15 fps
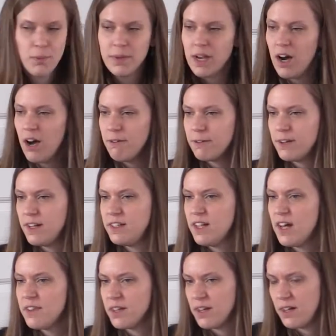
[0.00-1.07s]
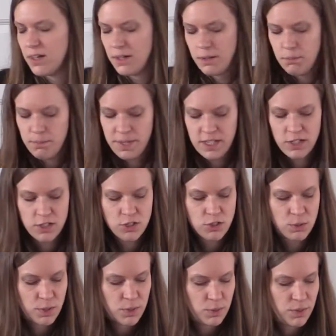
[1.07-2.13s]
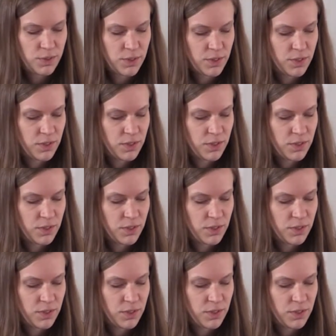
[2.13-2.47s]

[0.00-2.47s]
we offer another, bigger truth.